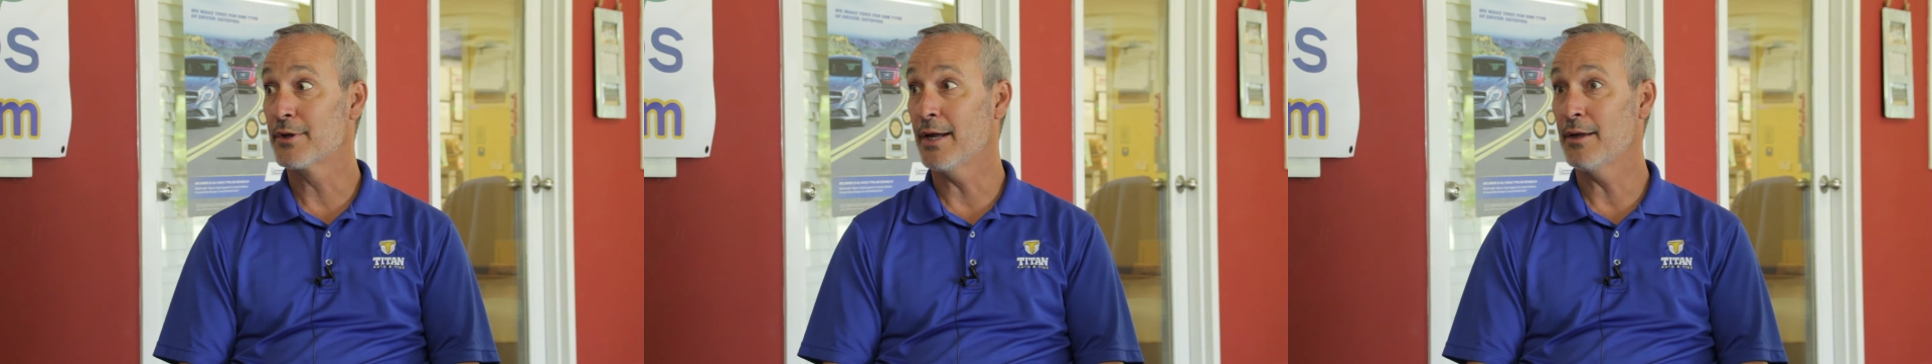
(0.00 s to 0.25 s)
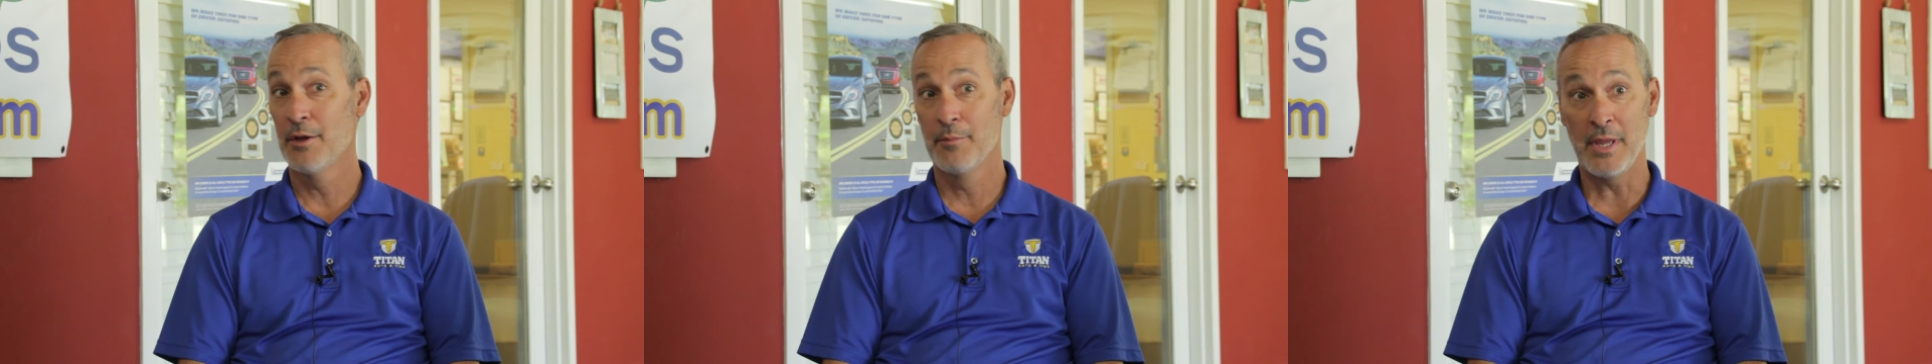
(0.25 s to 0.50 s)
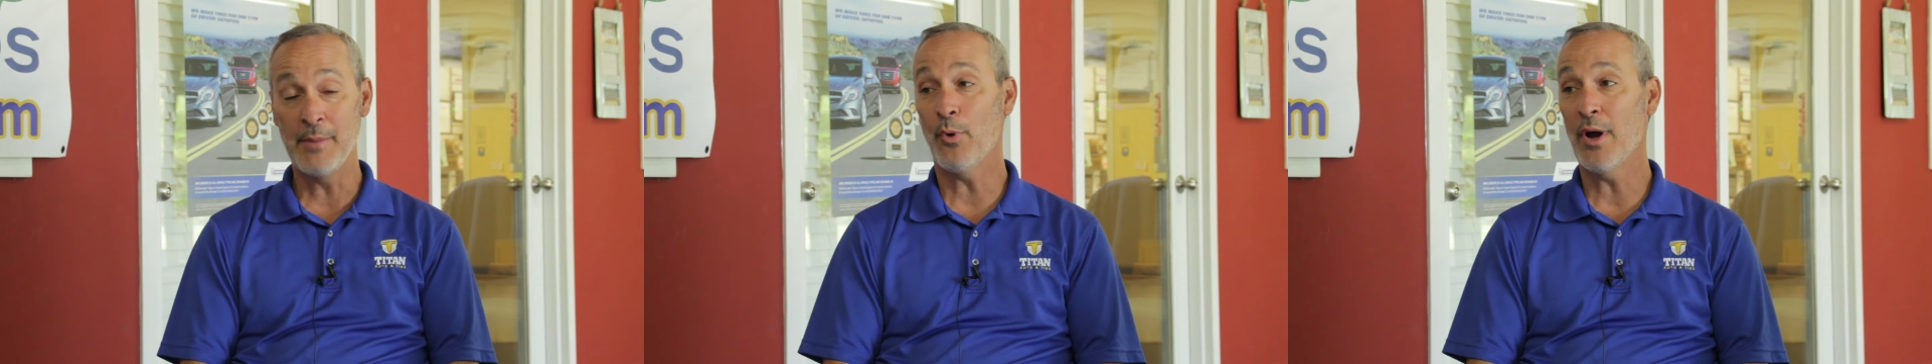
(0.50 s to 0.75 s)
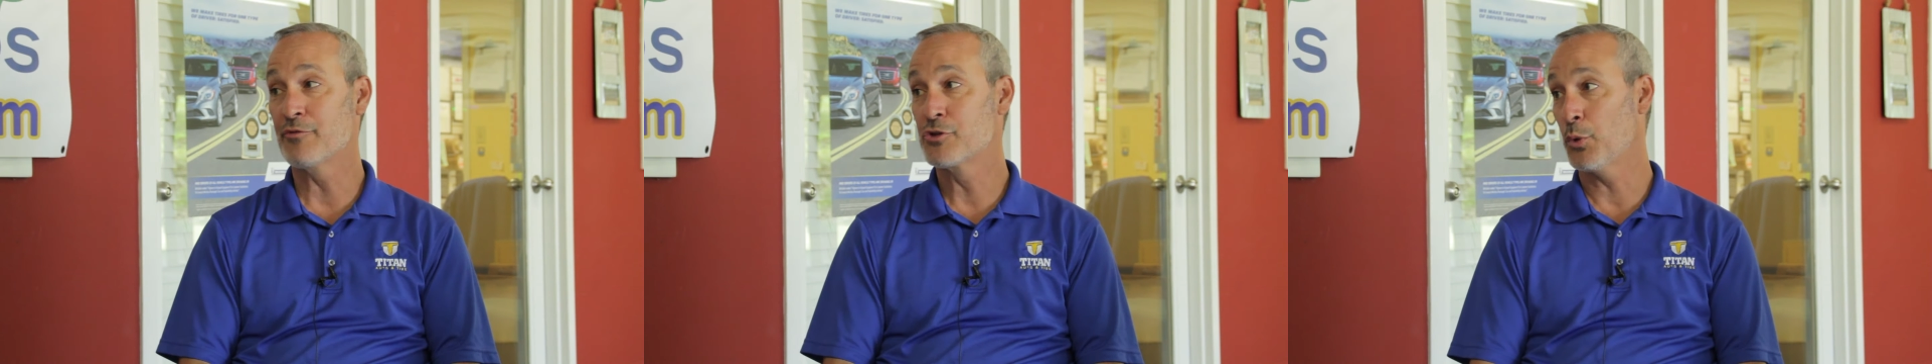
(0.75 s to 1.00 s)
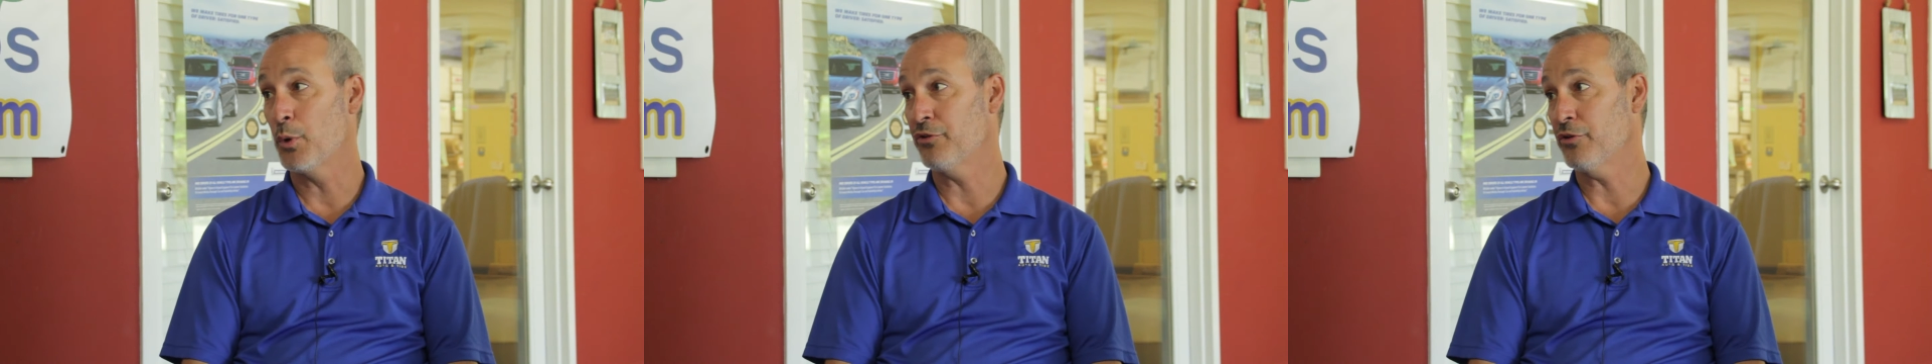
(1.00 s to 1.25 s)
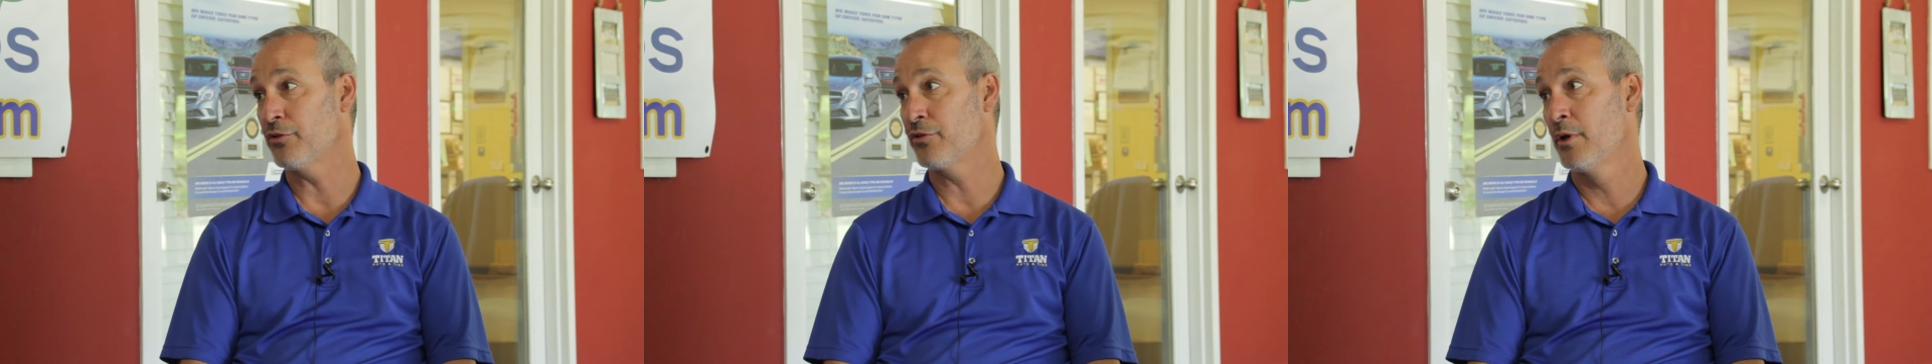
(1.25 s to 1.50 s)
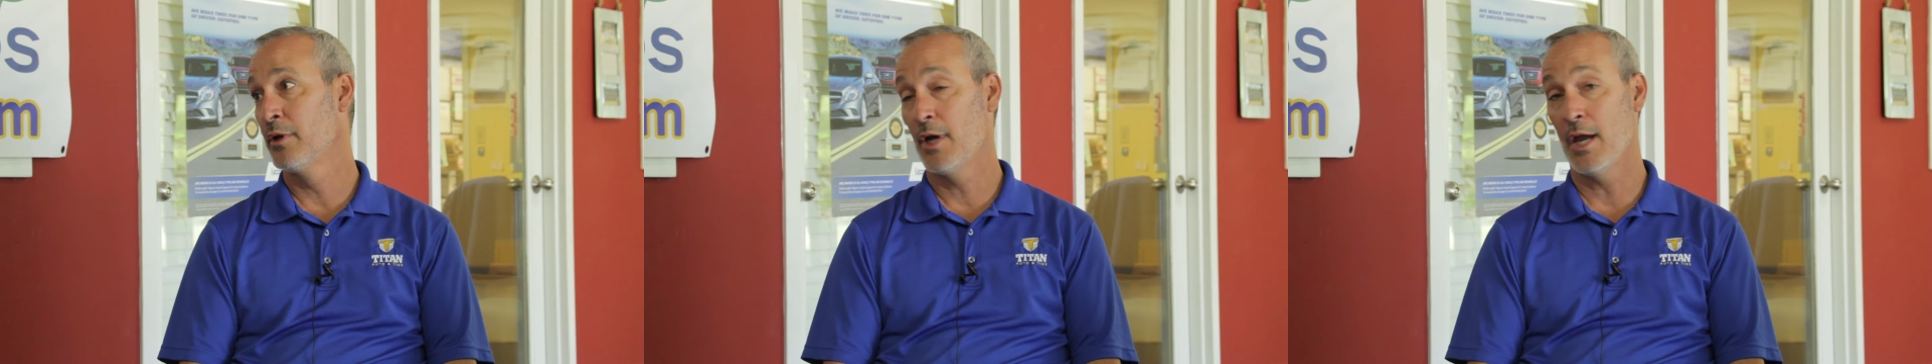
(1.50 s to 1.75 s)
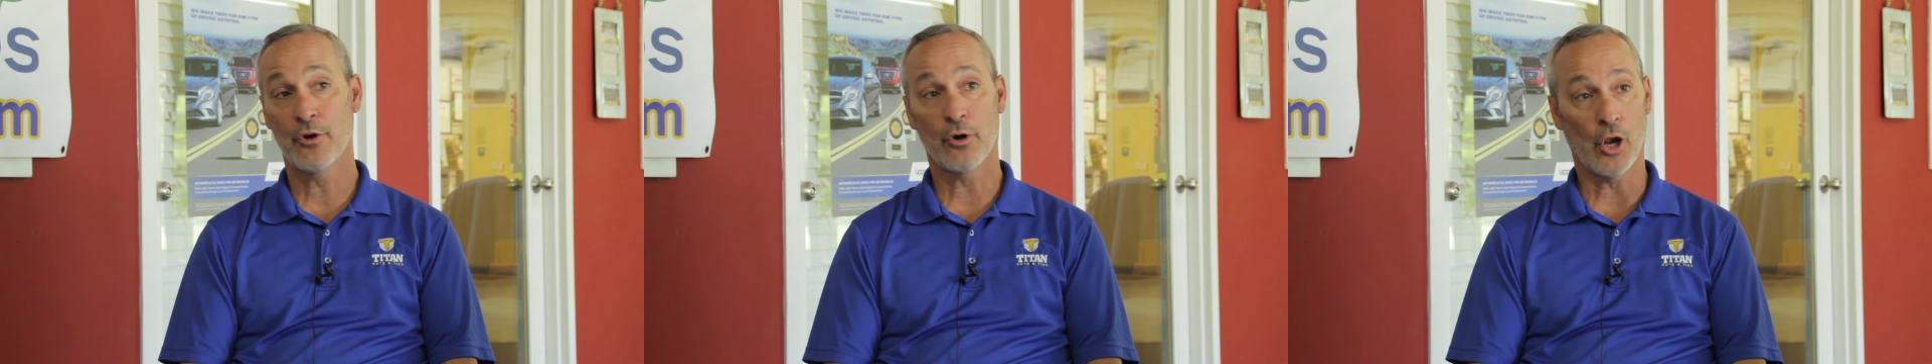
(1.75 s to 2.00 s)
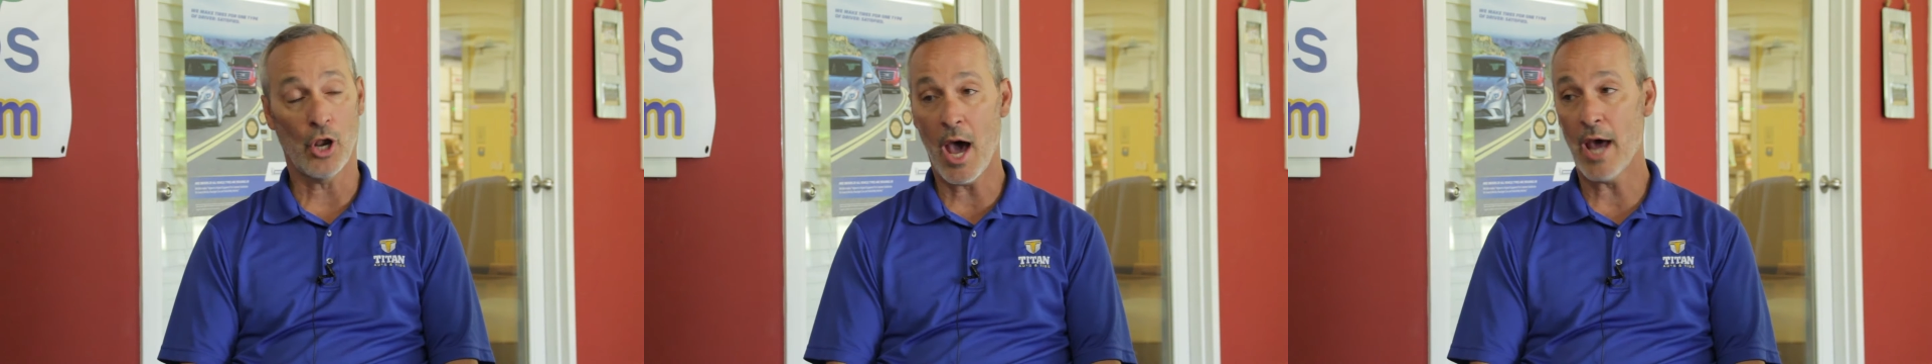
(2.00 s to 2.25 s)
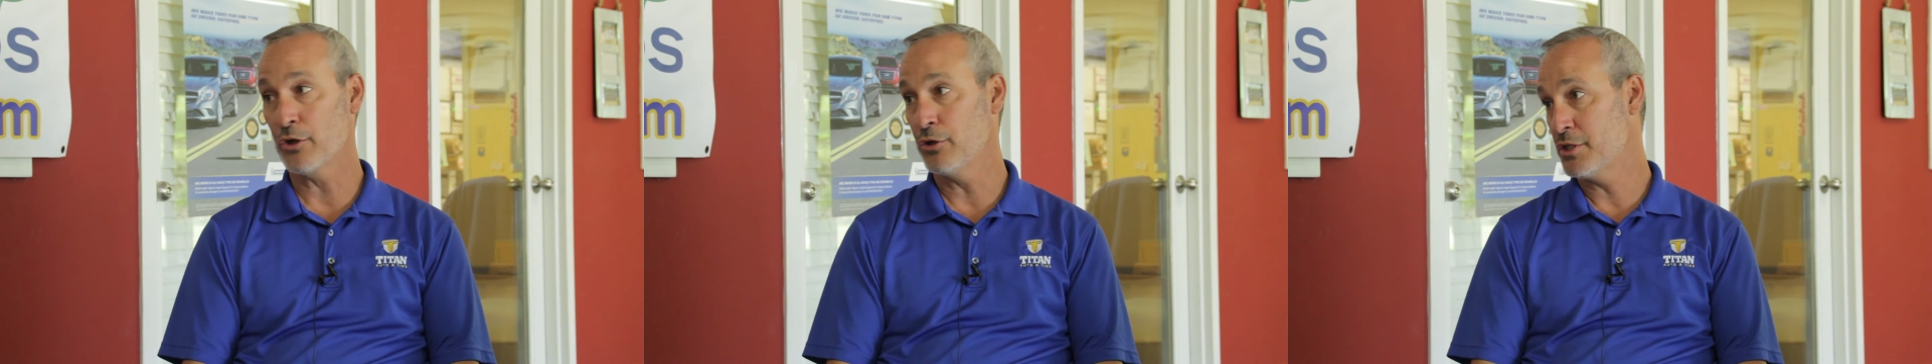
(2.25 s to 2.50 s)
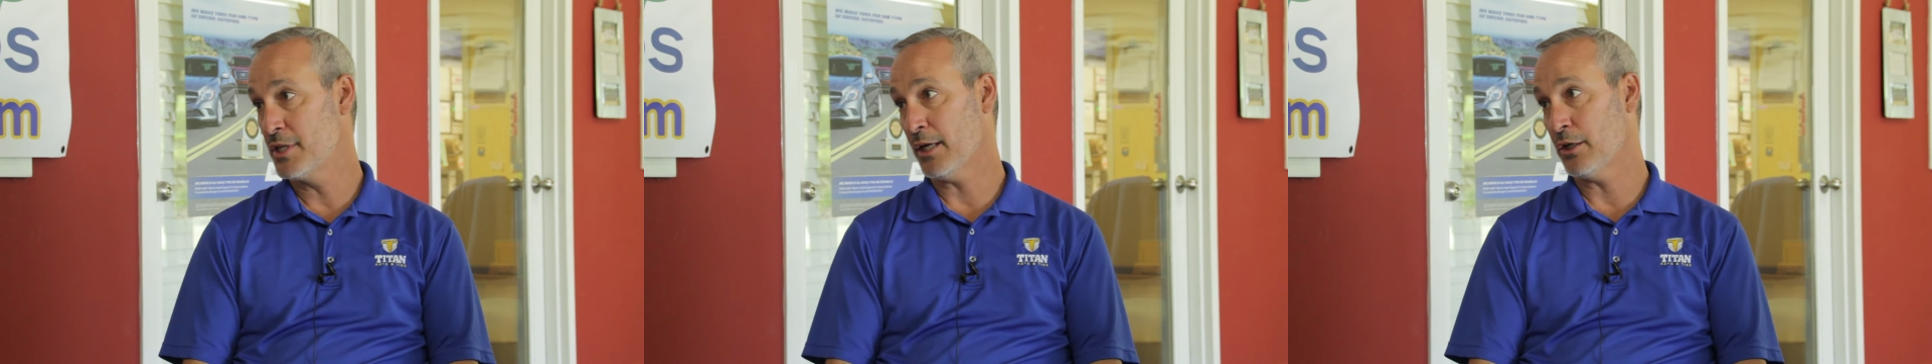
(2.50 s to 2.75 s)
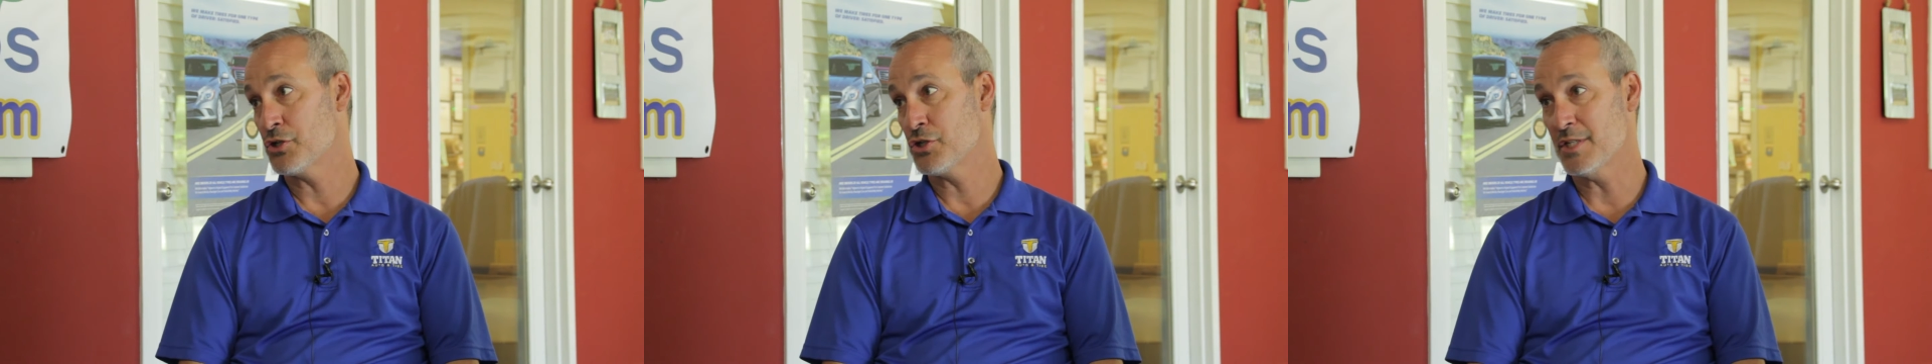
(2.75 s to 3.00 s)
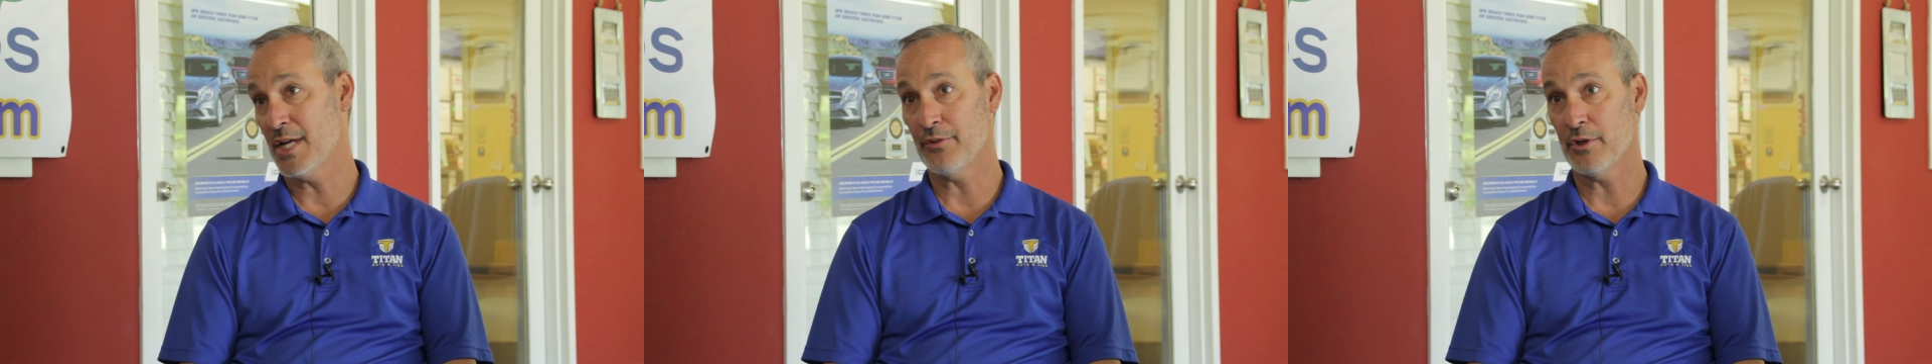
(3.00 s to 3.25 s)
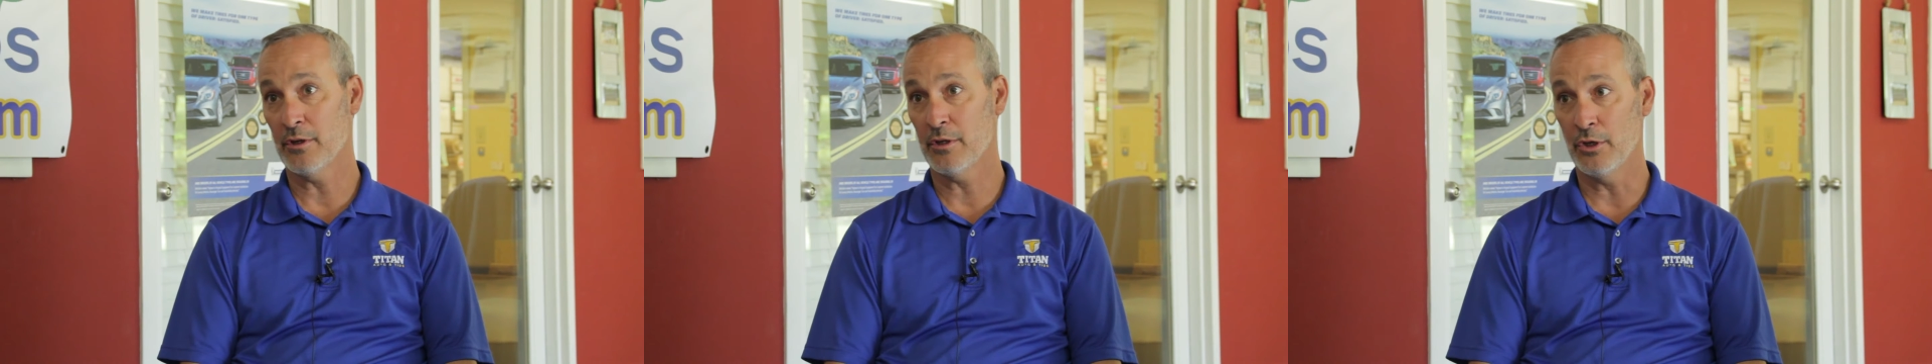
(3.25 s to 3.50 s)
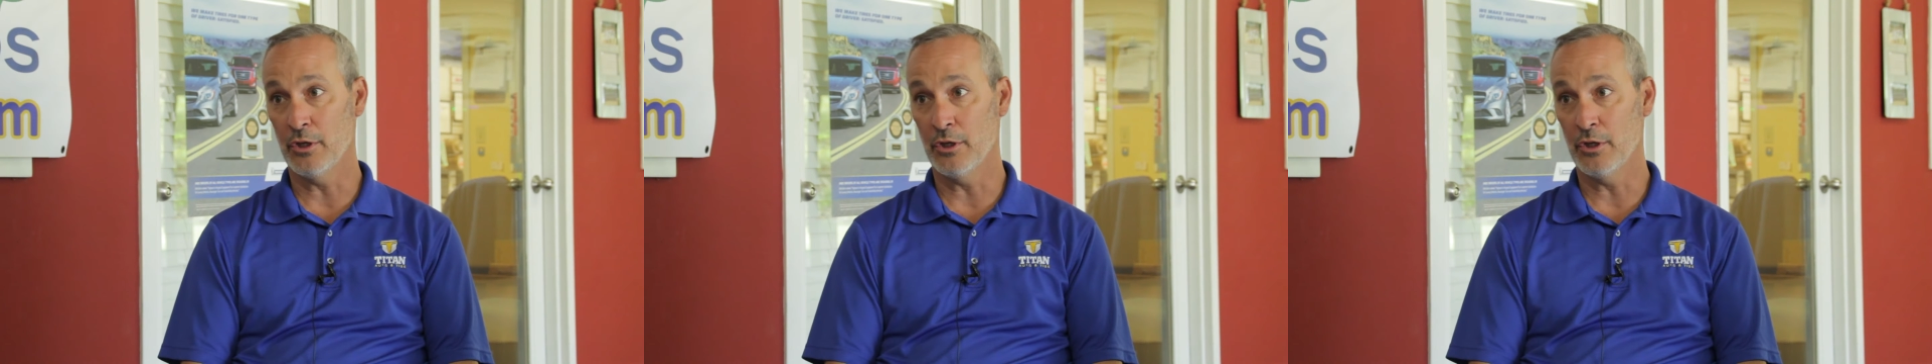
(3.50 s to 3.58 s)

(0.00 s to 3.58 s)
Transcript: Okay, people have choices, and there are a lot of good technicians out there.